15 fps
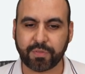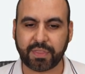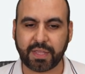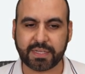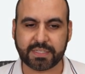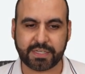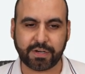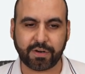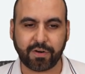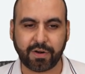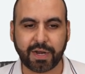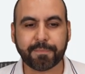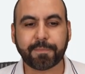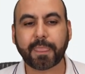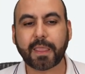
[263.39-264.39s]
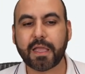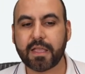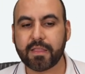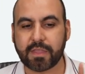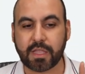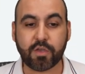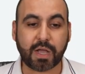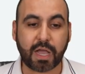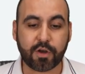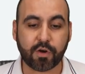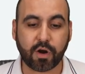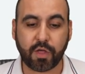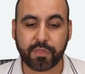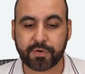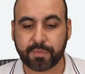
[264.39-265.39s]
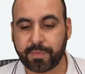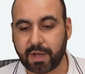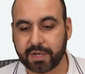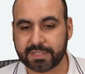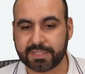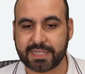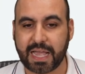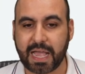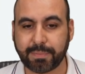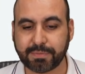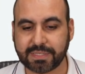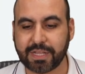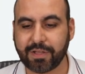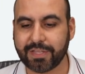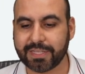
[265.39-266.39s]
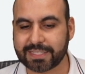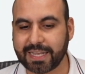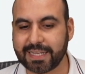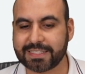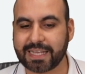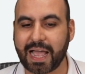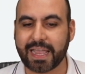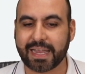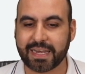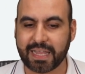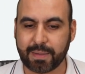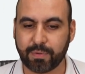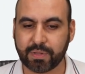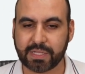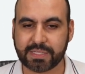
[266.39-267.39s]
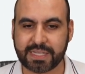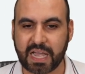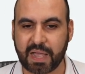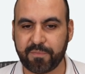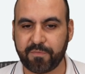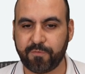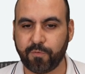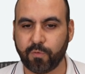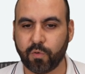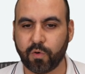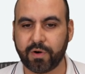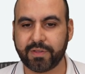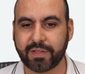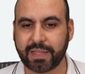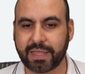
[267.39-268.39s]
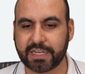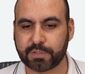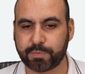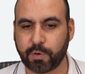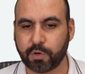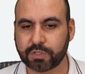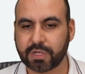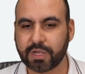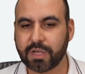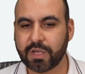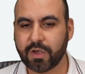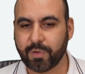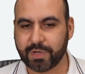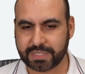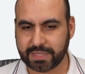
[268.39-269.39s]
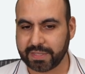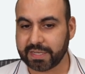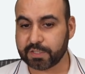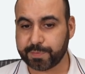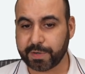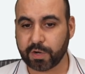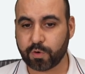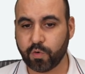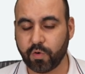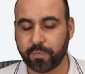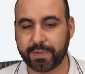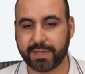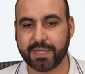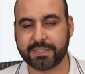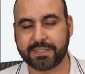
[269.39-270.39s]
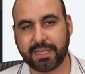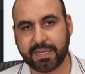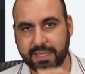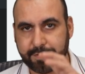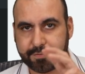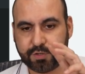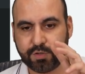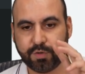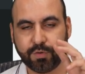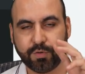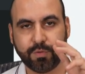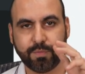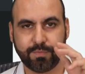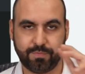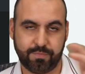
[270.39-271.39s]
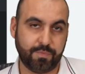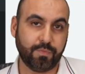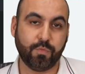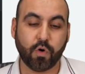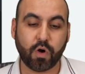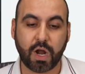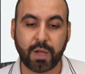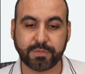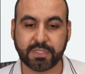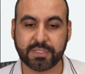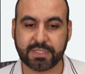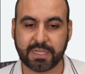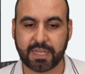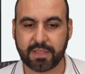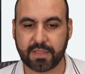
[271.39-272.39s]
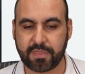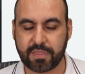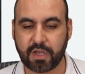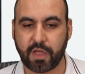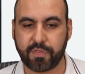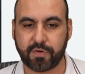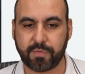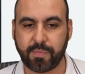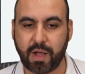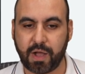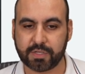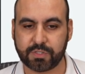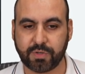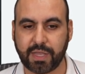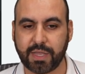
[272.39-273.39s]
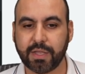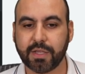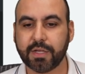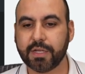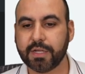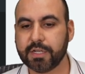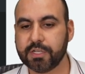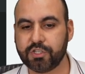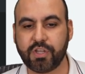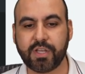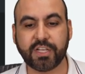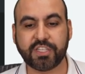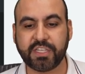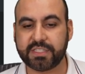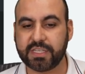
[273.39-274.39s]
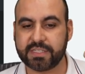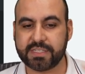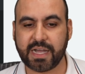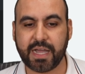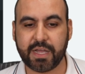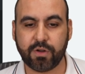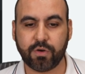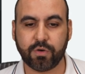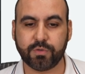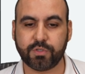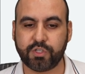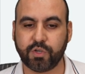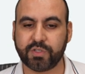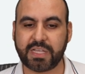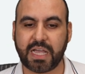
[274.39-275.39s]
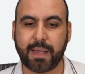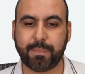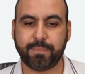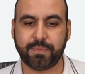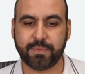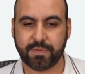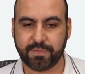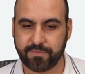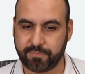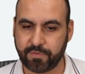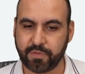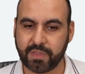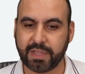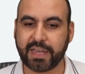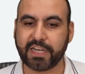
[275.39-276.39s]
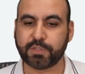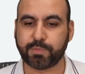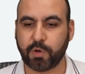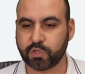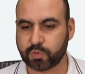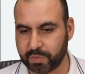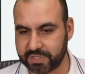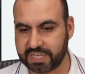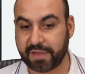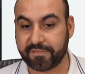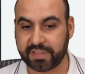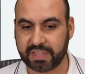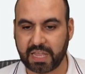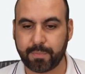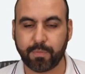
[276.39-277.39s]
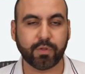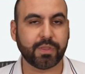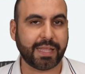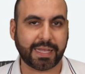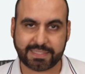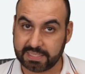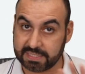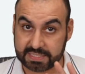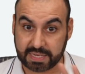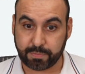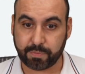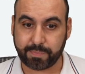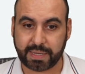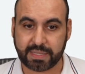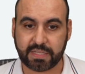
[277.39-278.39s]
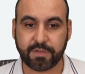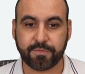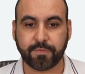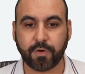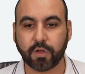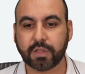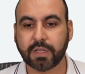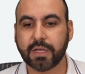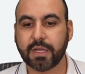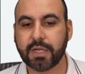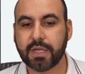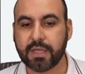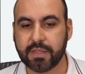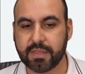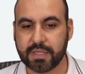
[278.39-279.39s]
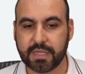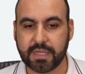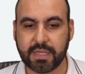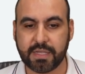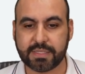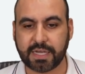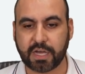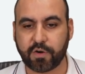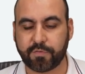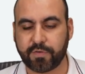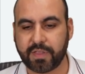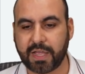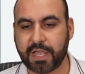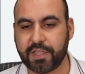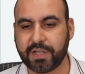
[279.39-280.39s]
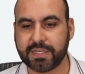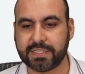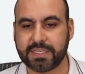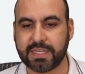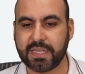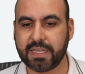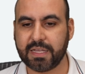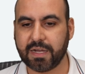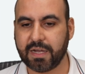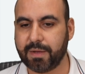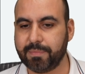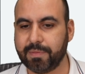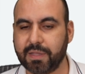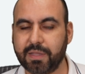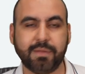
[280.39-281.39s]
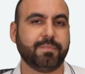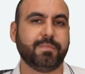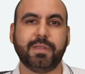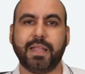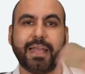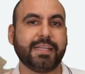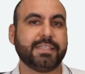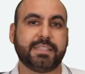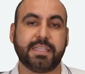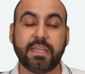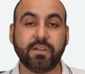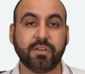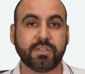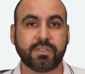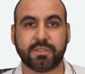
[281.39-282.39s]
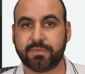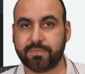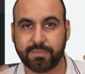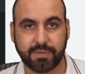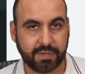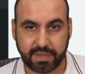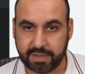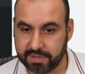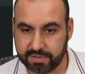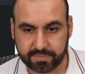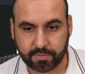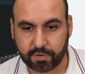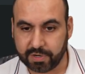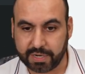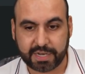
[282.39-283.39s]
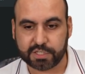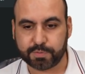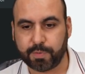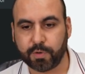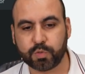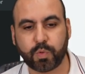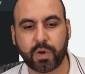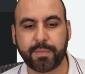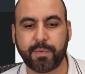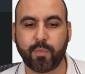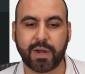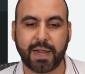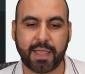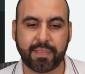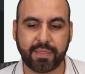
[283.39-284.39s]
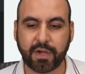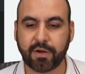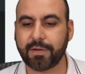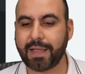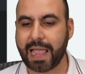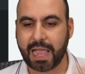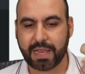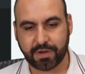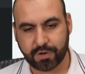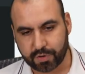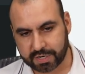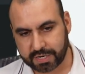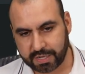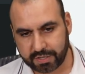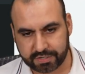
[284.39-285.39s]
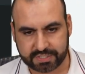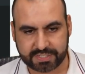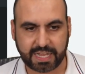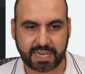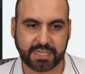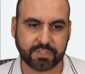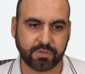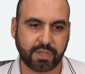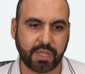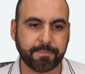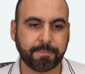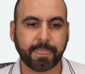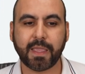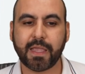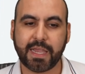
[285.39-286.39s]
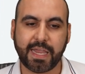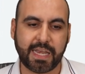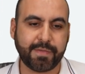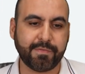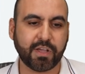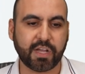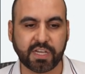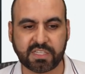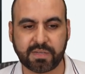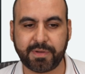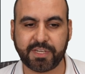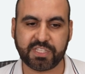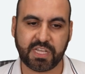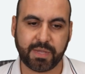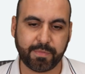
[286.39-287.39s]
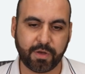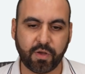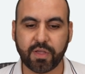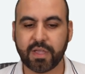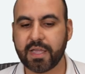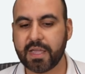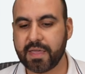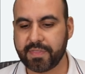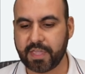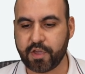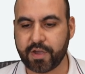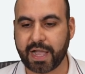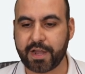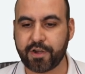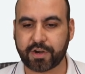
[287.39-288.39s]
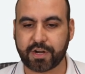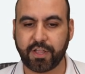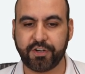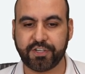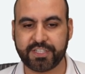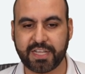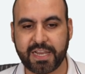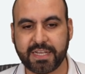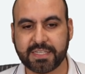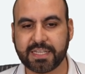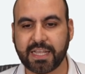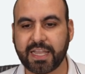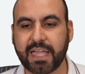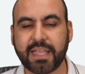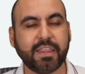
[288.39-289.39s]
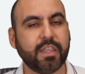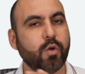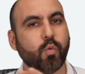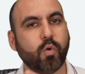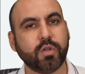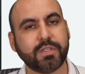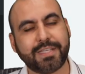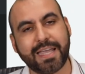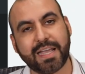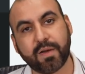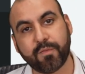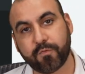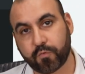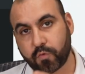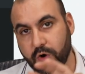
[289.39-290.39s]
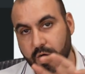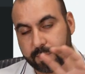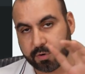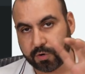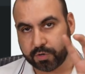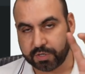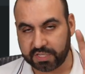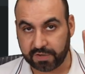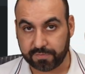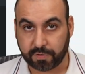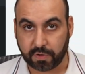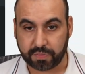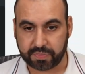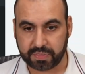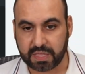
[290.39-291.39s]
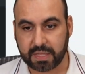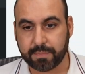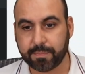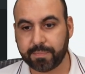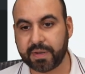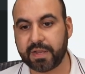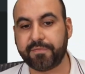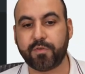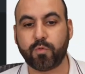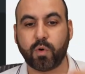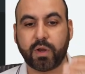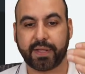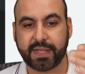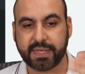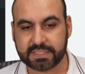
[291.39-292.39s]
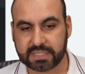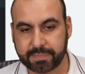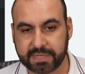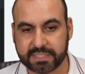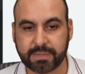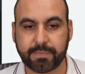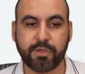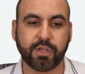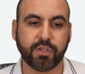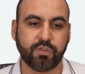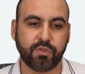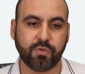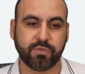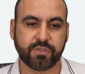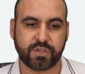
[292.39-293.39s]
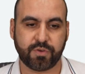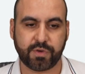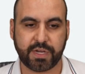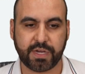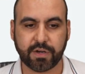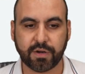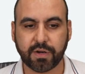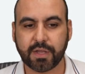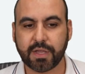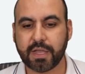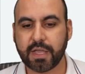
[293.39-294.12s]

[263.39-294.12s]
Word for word: things here, right? Then you got your author box tabs. Now in this case, I enabled the tab for the latest post, which I think is pretty cool because it gives you more options in the author box, okay? So you can change the title, show tab for the latest post, which I've enabled. That's disabled by default. The title for that, you can see um, latest deals eh, or latest post, whatever you want to add there, and your color settings, okay? And even custom HTML. Then you got your color settings. Again, they will take them from your default theme, but if you want to customize them, you can do so here